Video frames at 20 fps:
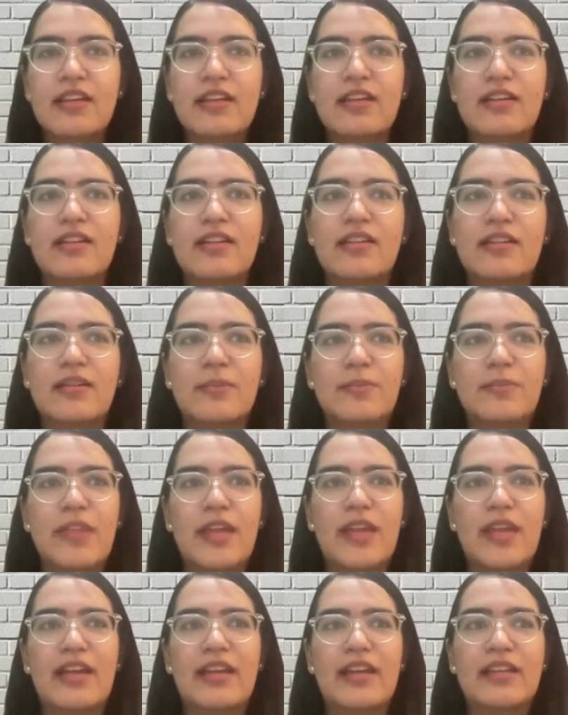
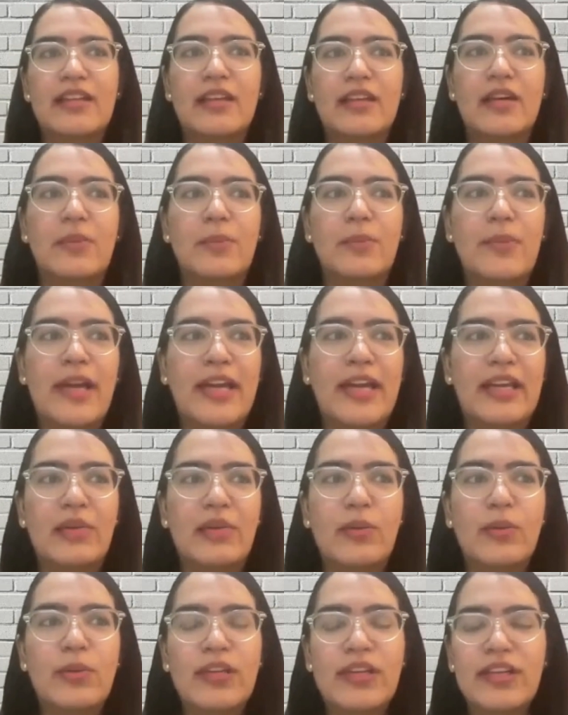My
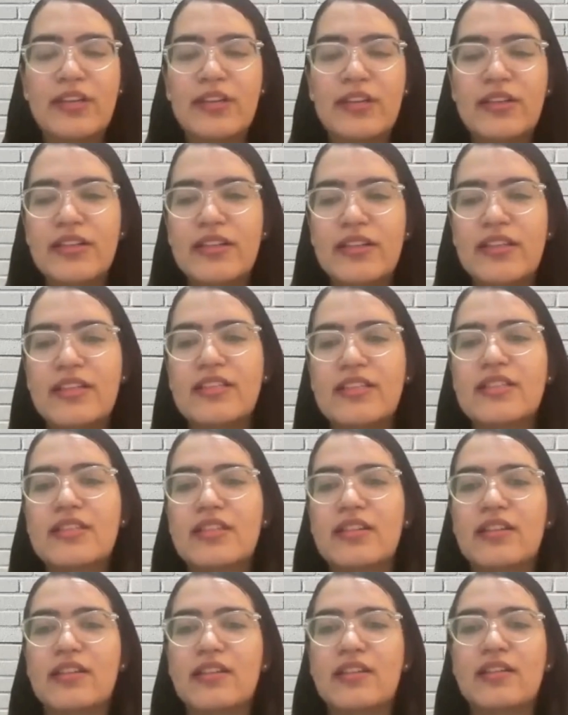role here is
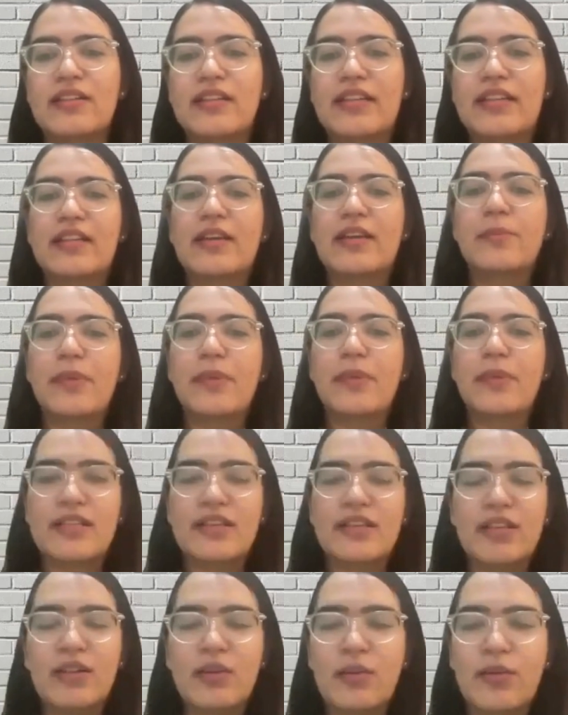
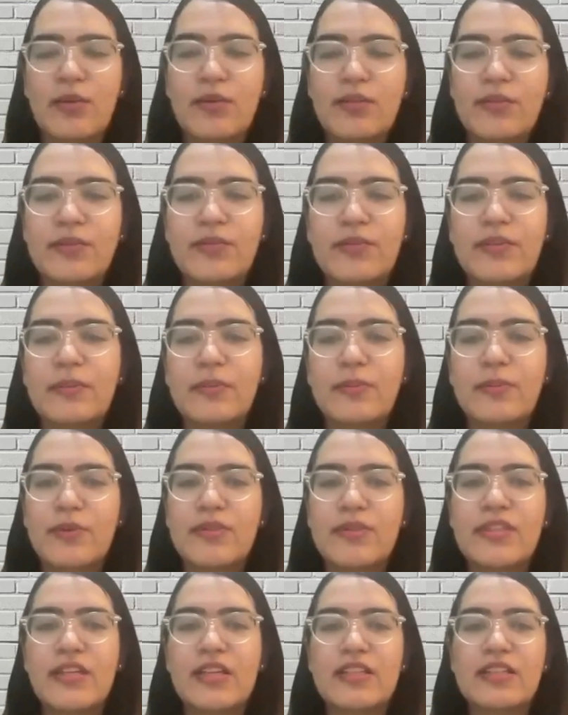encompassing a lot of different
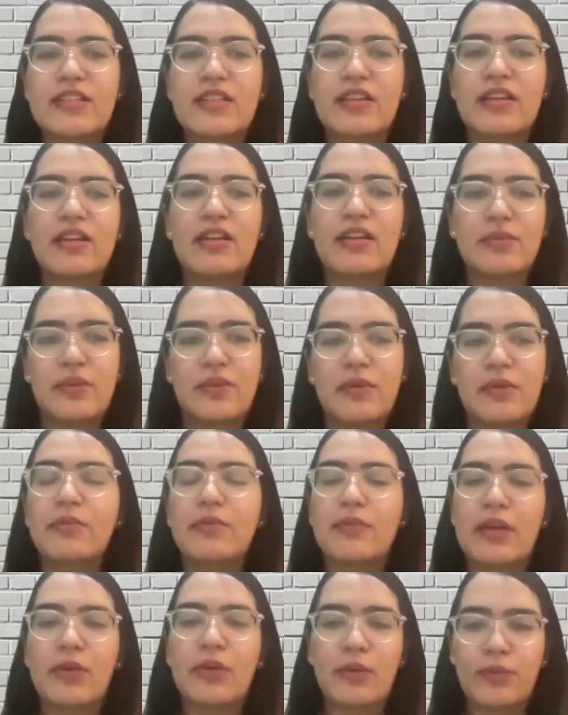projects,
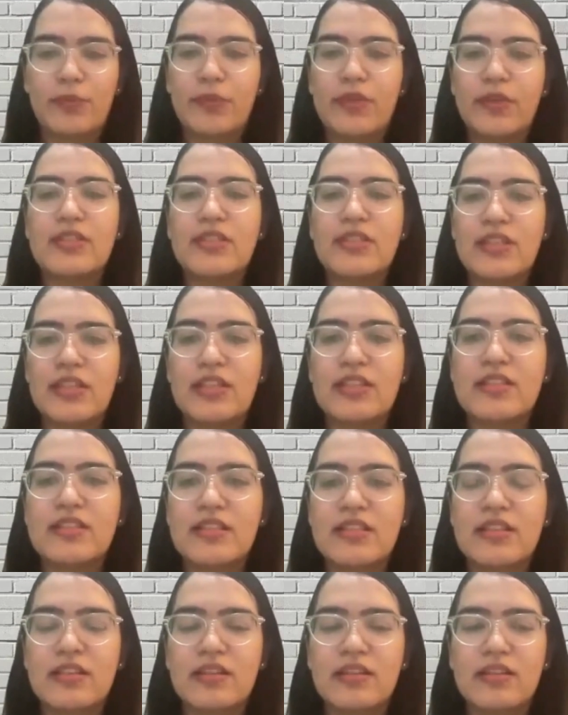one of which
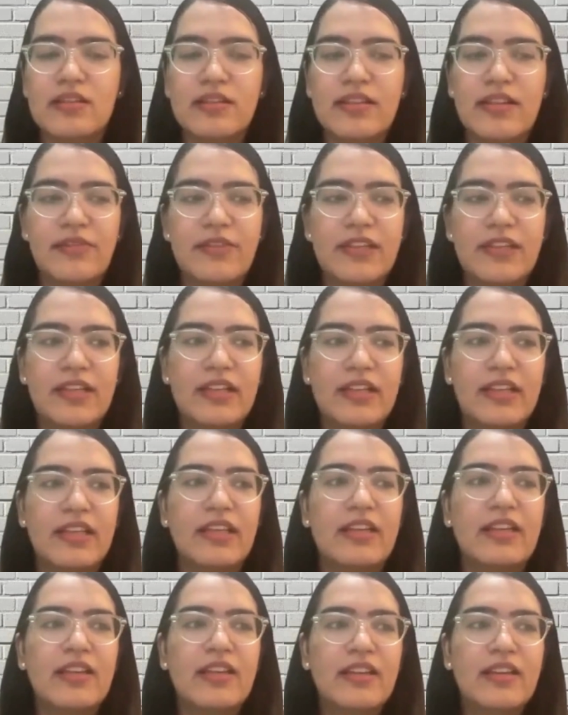is
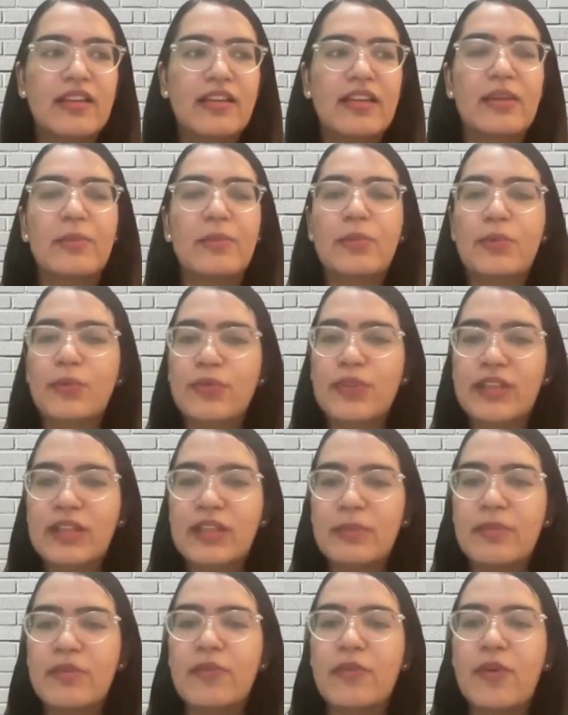definitely improving
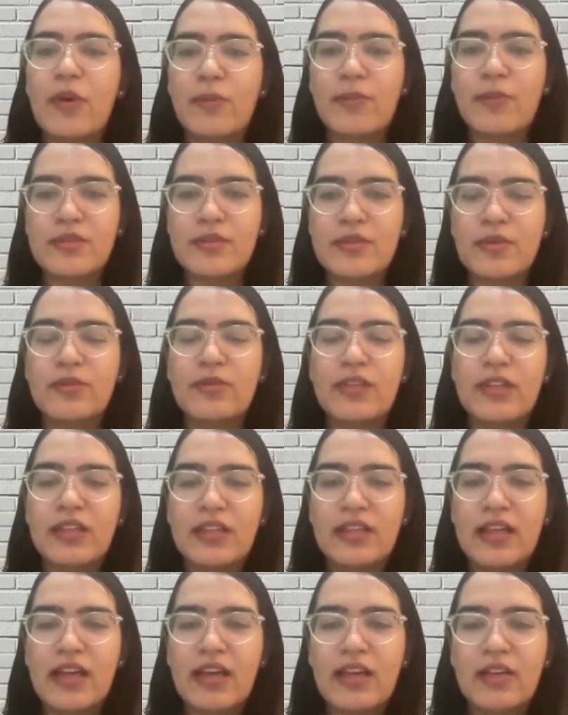the performance of the
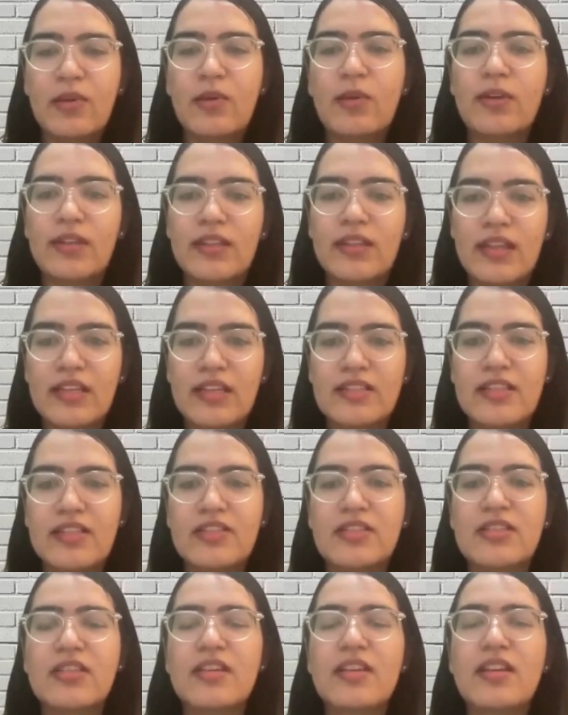entire
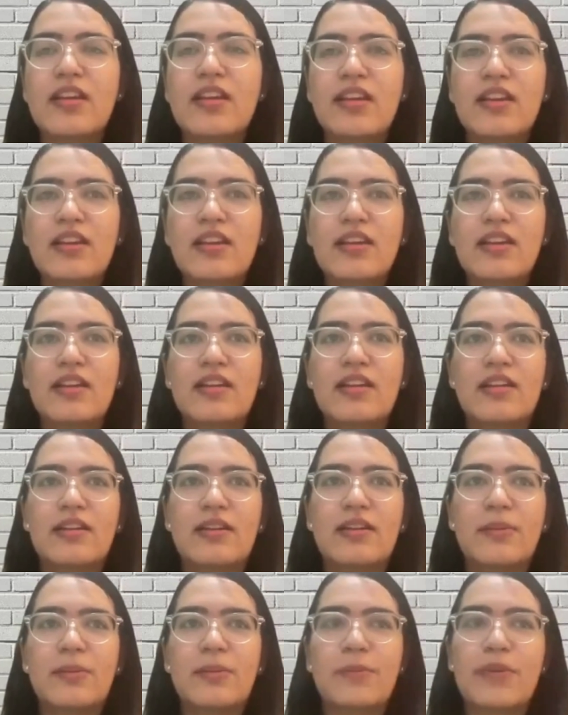organization.
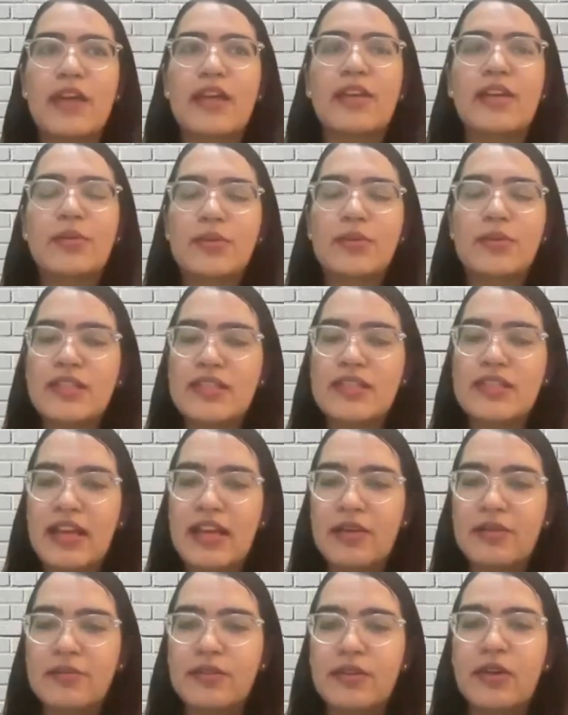Prior to this, I
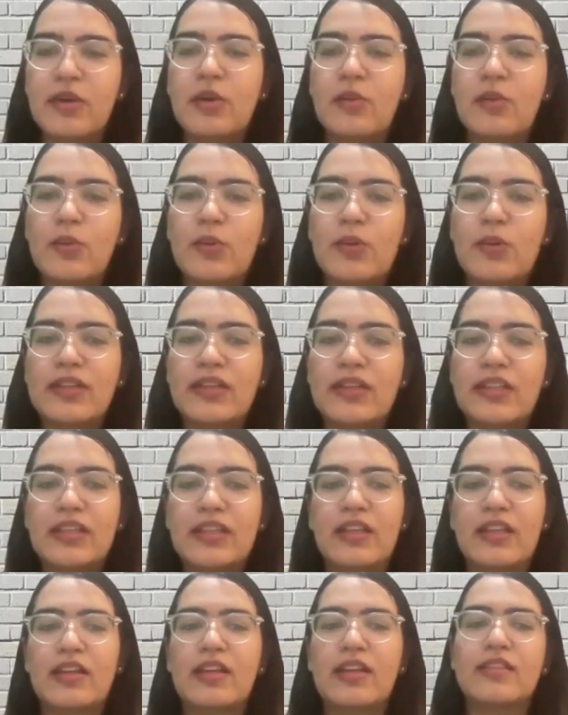have worked
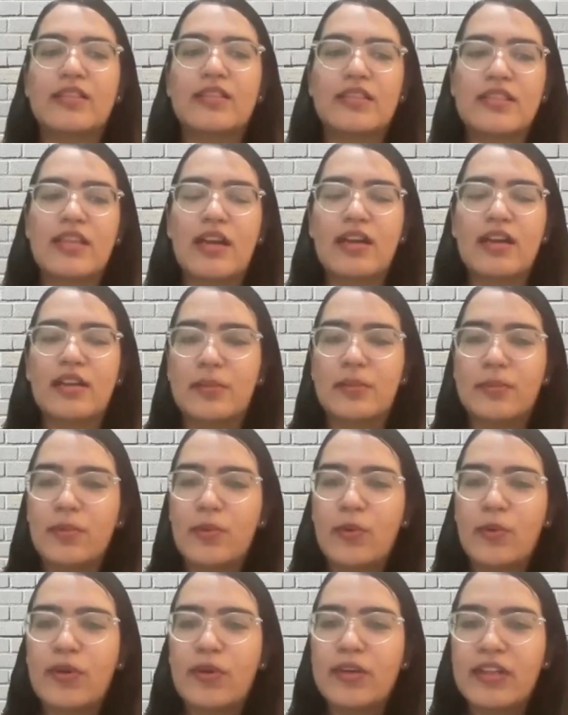in another startup
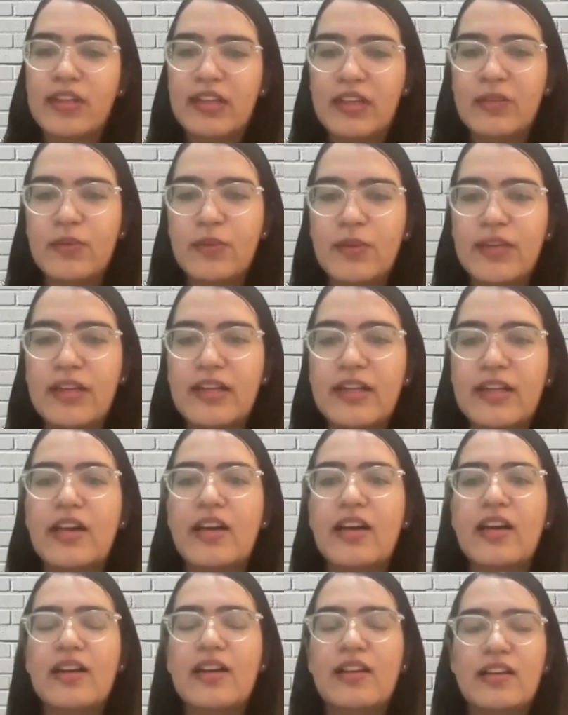called Hivo
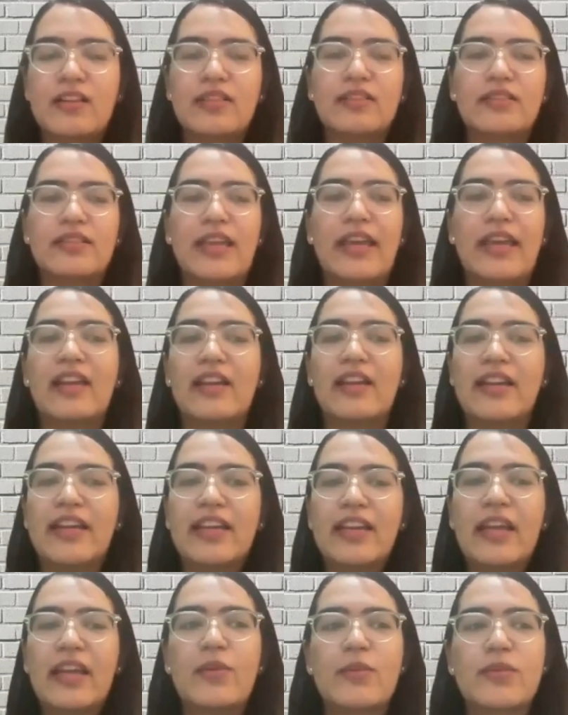Data. There
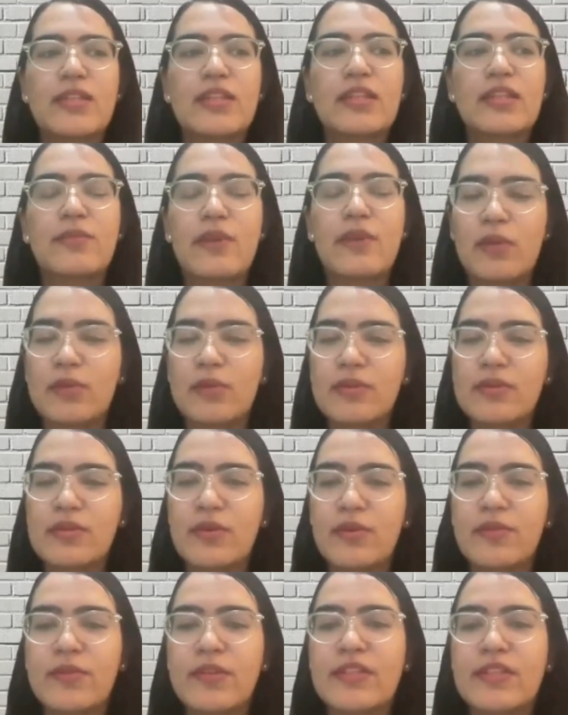again, I was in founder's
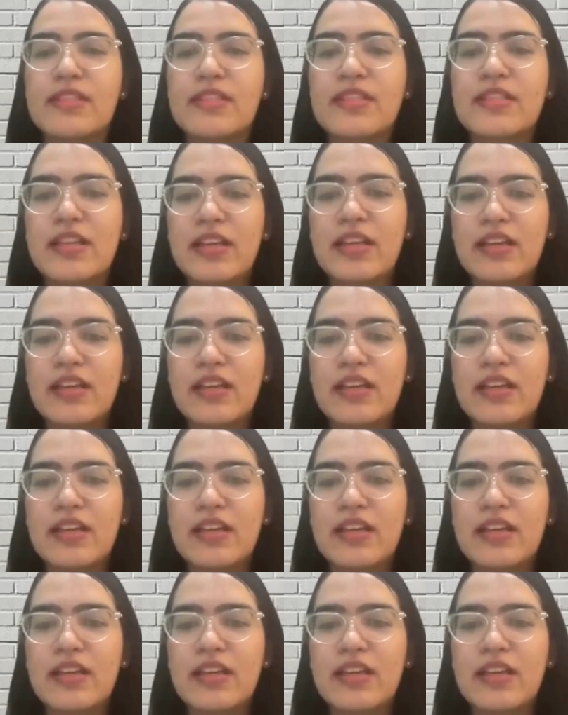office